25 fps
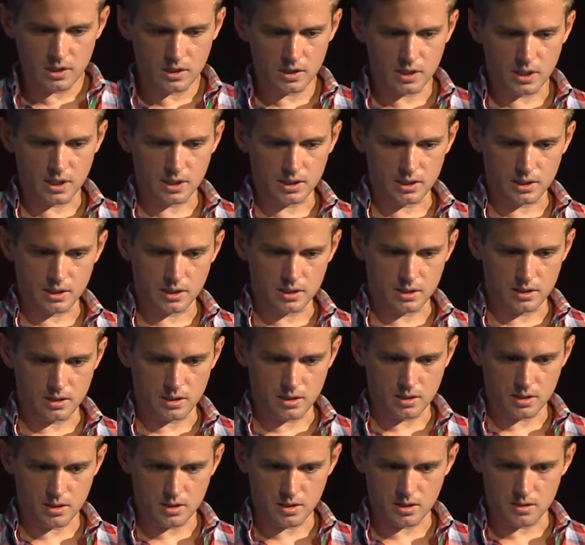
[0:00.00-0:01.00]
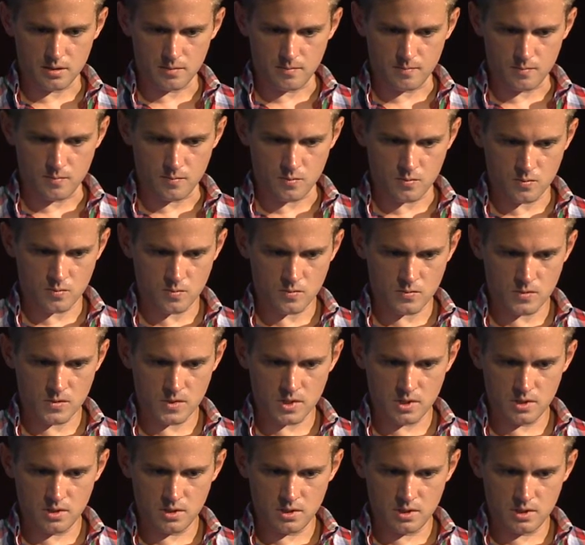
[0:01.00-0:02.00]
And then
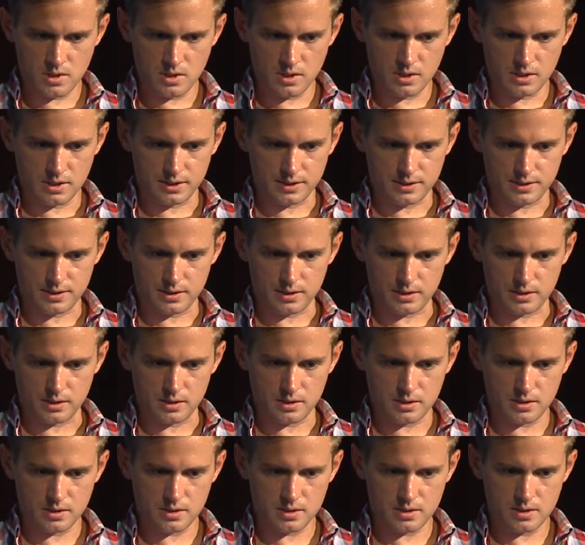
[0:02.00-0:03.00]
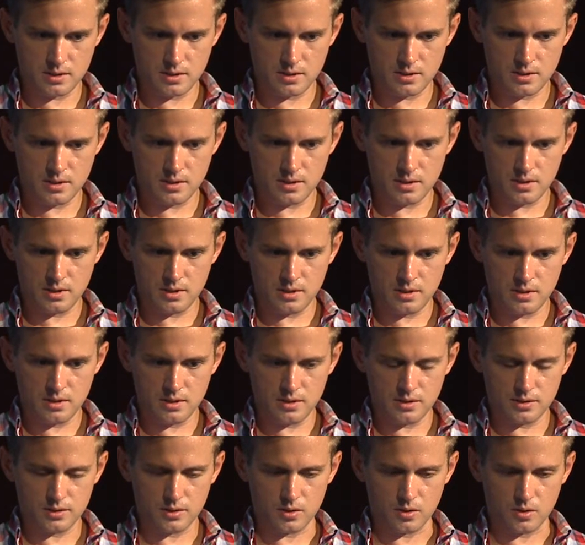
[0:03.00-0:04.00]
let's see.
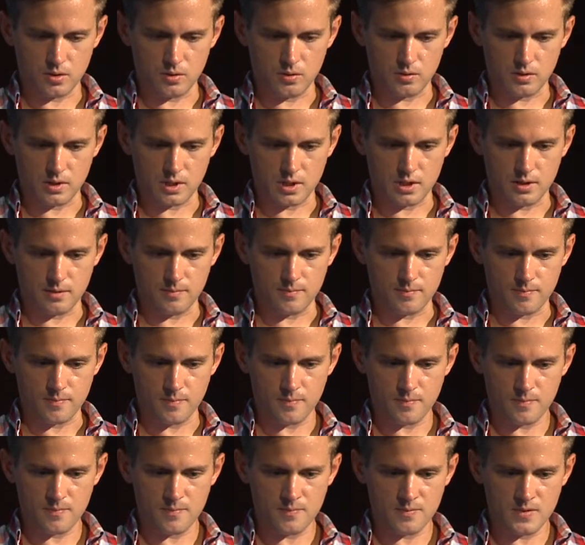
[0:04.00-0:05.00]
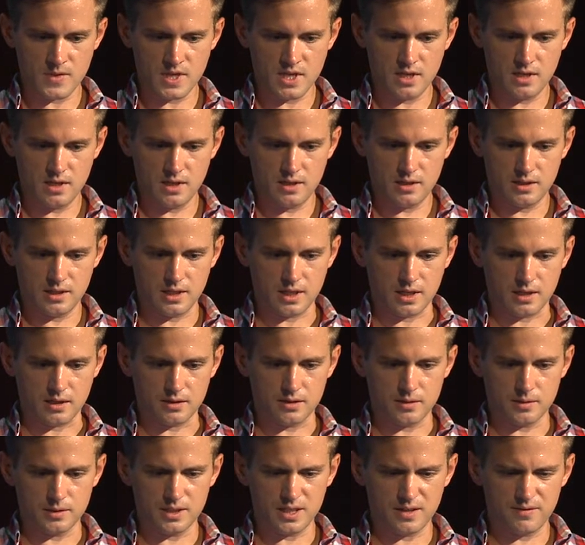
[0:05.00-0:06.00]
So yeah,
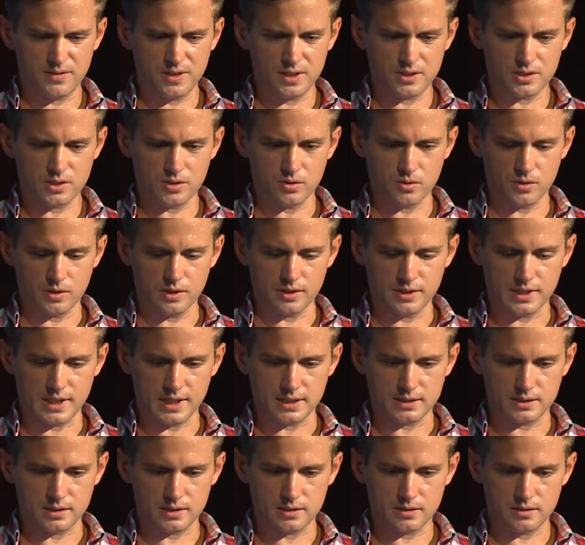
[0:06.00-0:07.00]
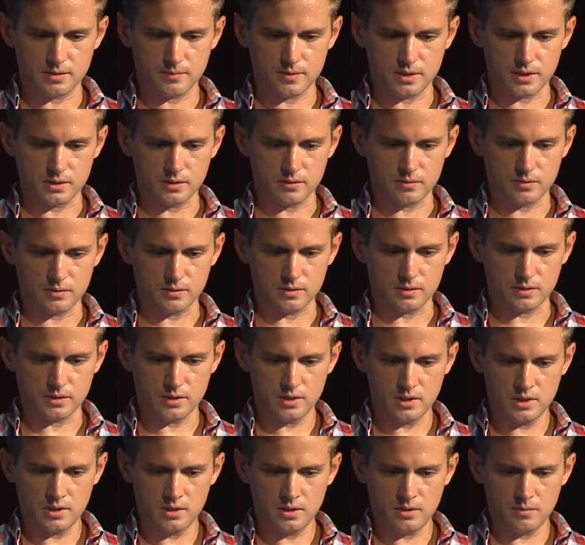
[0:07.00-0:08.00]
the definition order, that's something that we'll
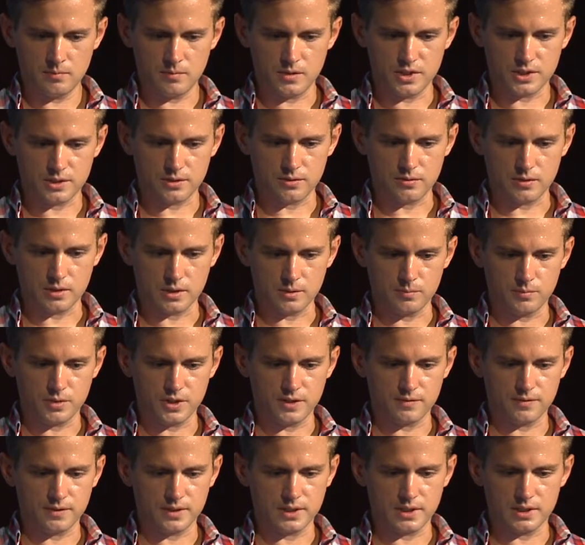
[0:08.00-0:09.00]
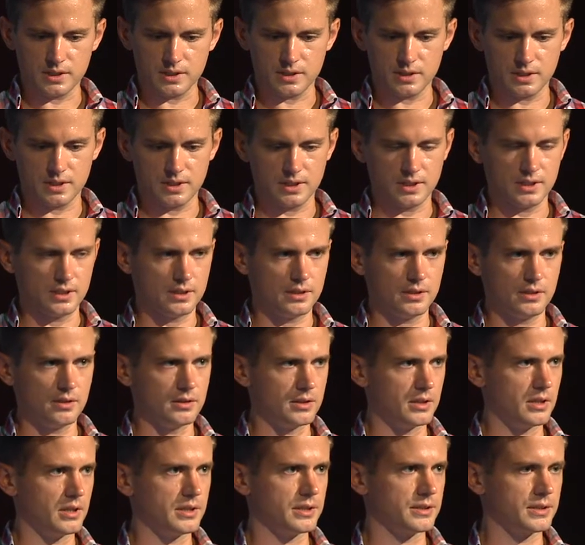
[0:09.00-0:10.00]
mention really briefly, and then
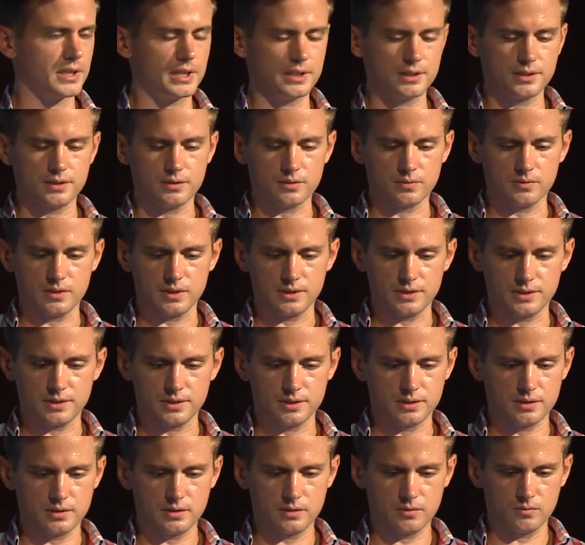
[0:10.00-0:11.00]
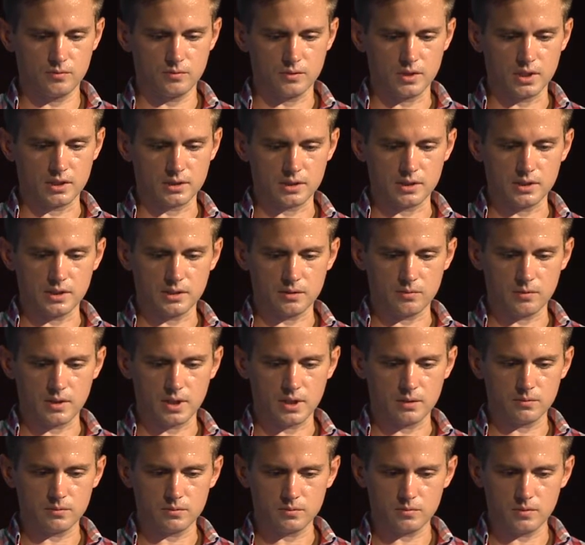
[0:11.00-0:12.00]
there are other cases where it's just unclear
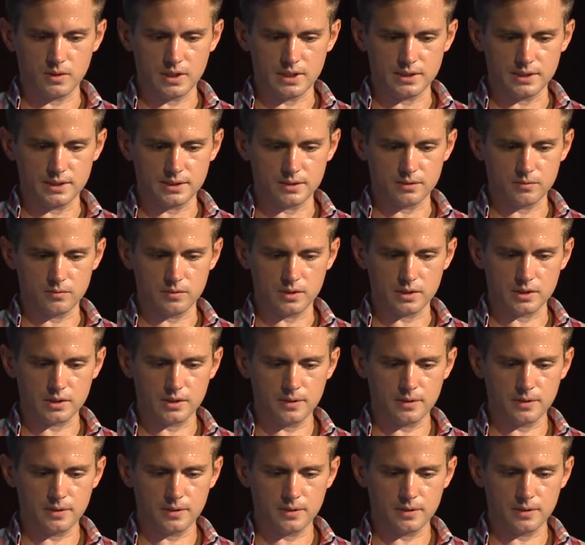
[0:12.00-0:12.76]
why it doesn't work.